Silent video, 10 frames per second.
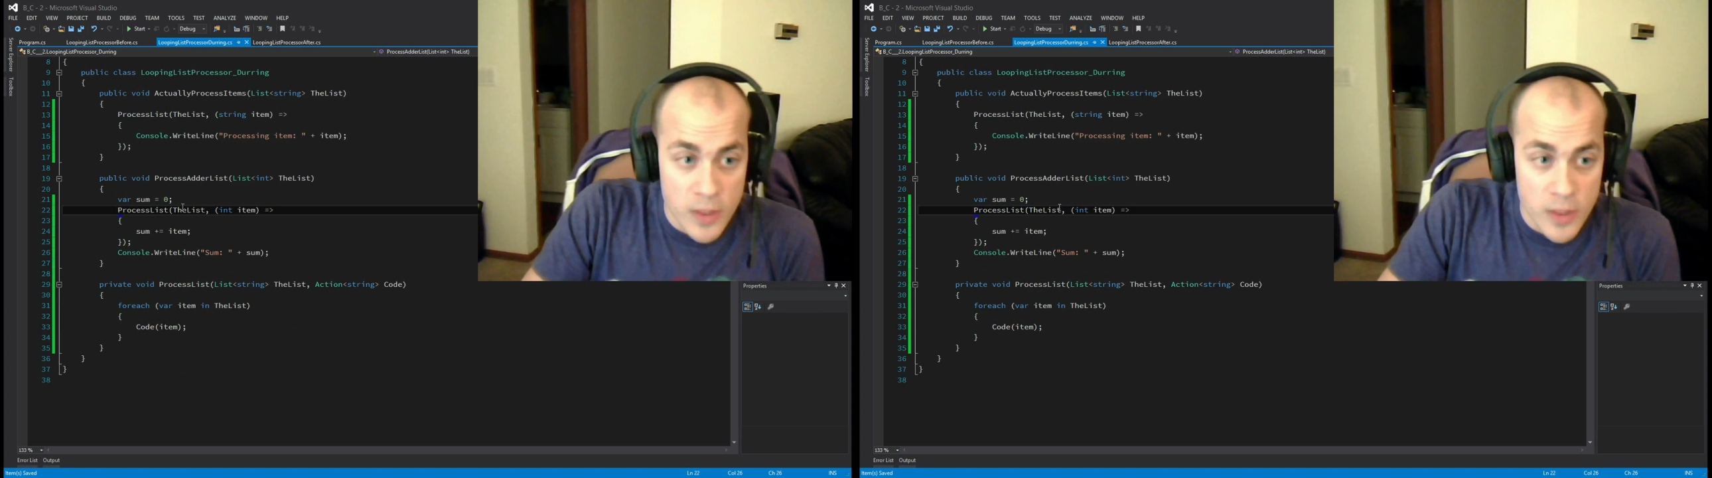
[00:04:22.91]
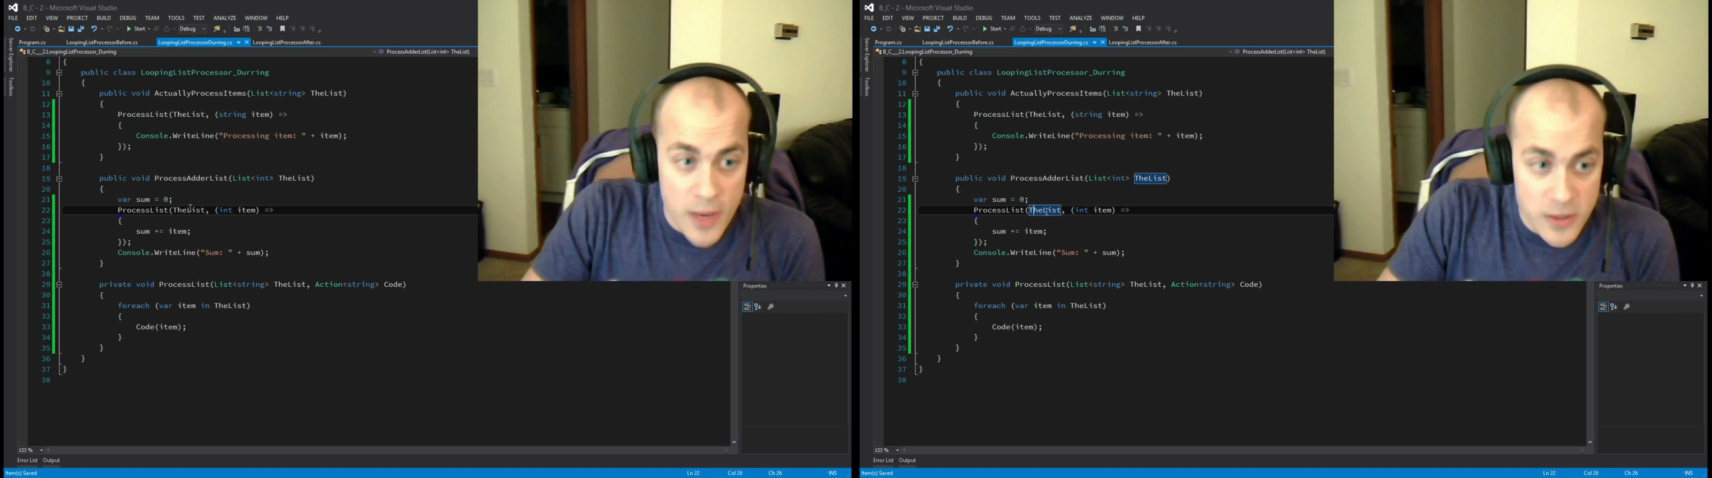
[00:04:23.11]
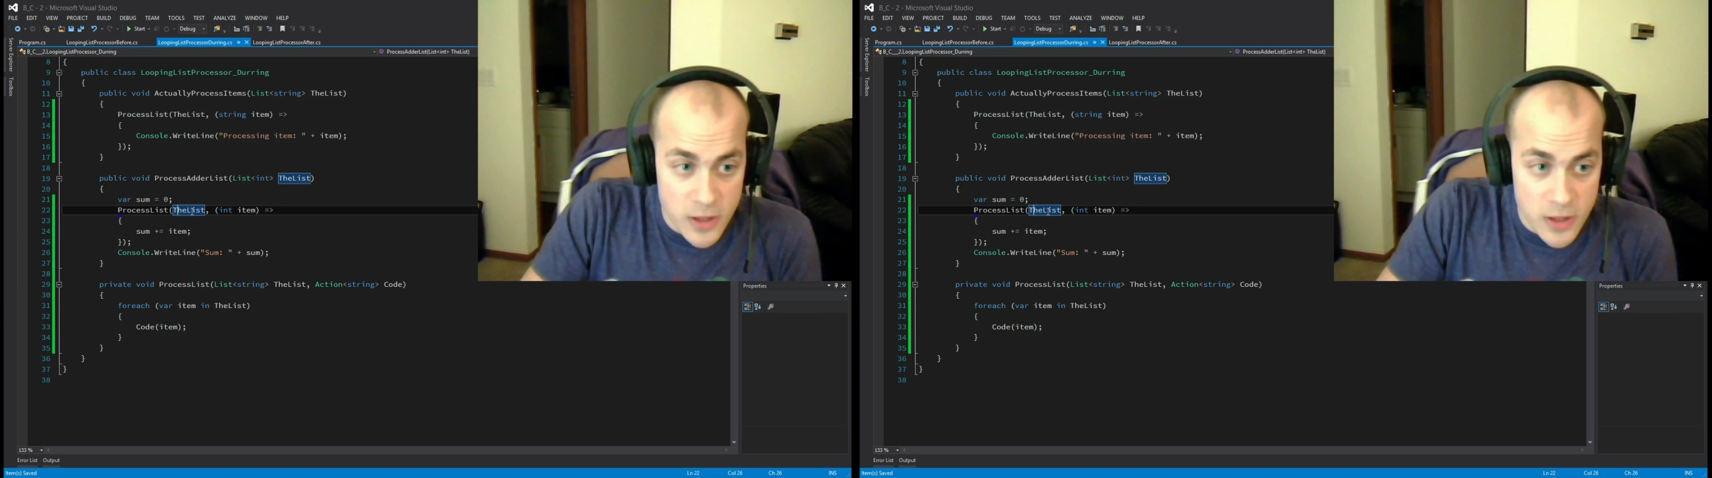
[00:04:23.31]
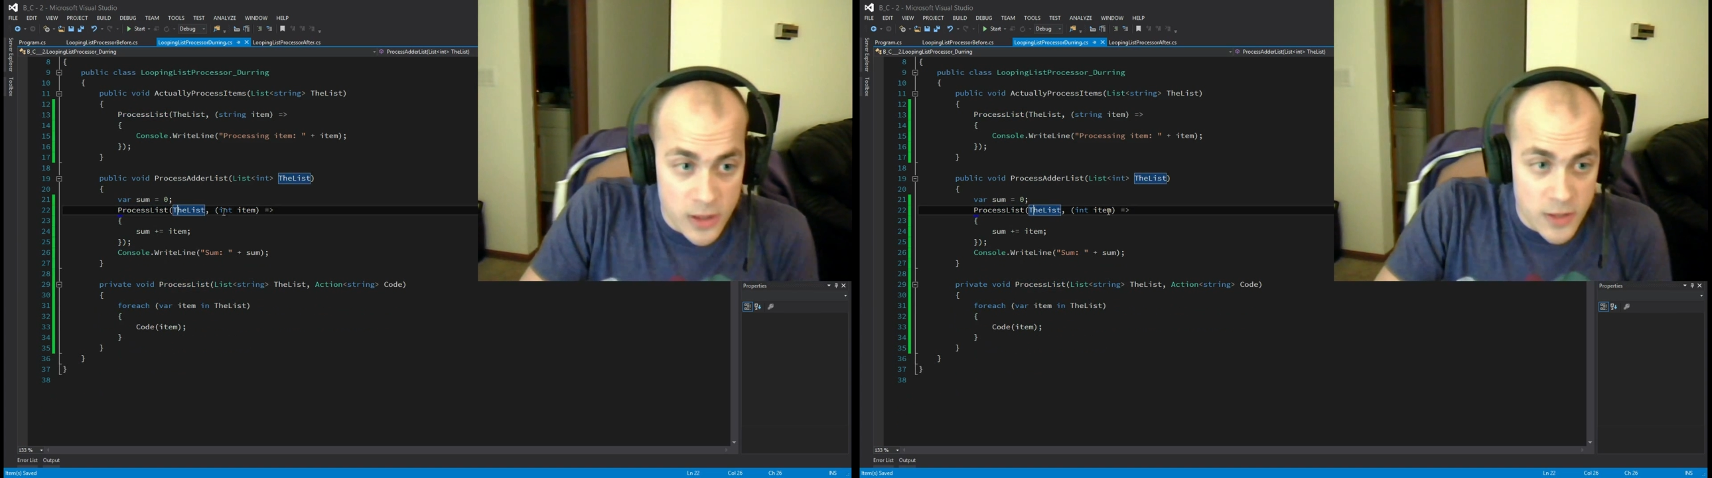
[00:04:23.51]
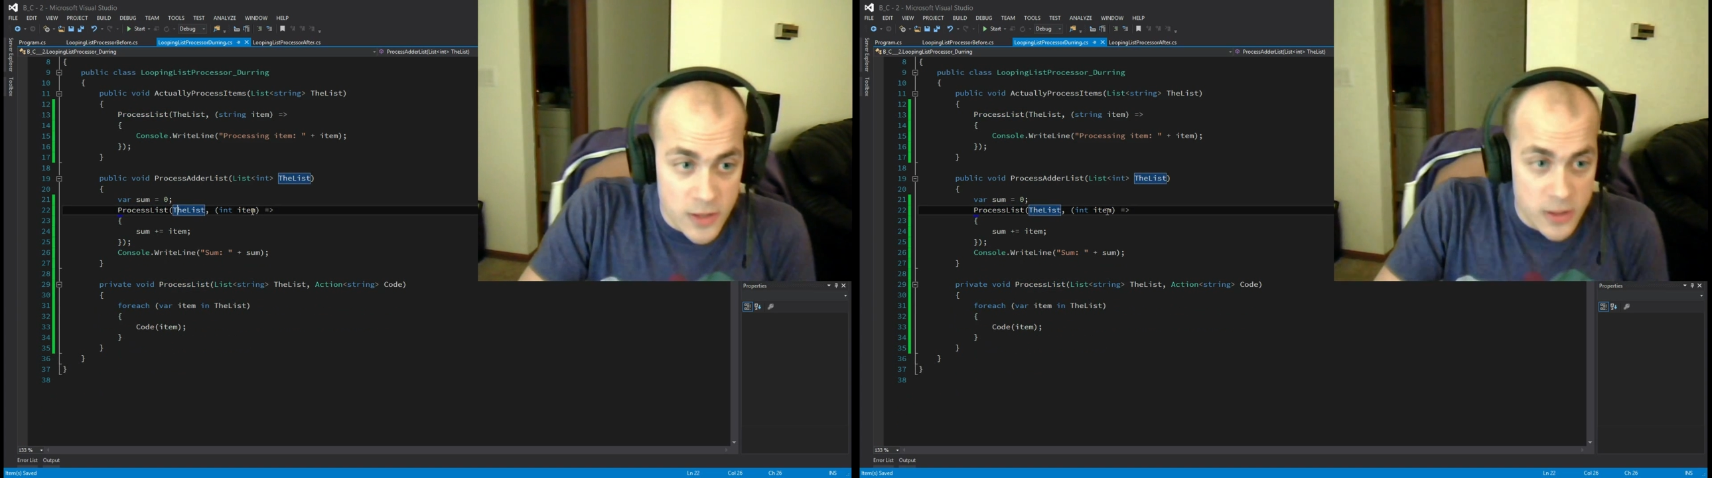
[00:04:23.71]
We're gonna pass in
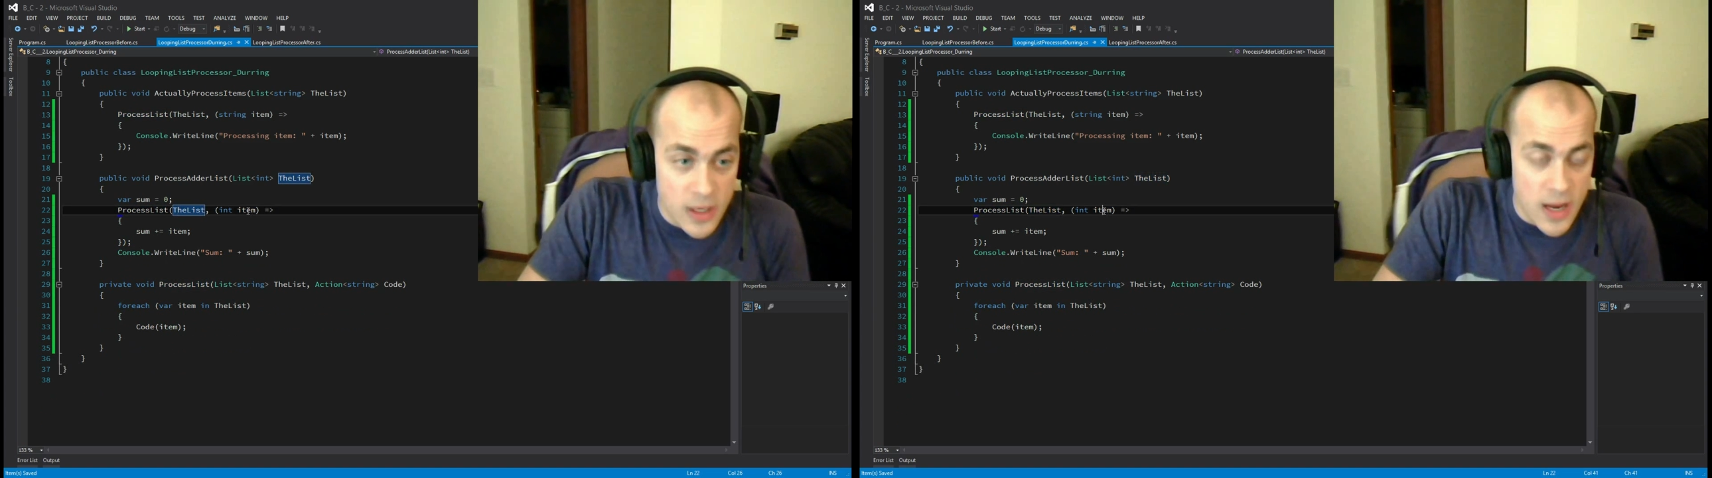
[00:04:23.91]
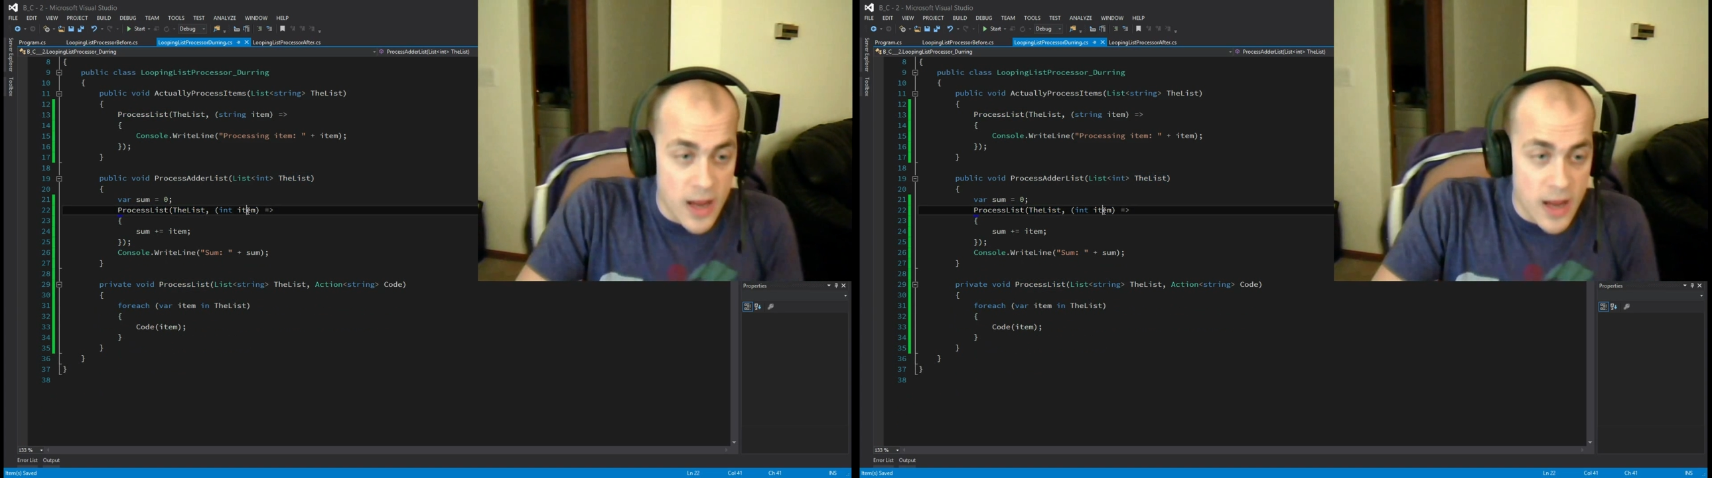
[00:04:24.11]
our list,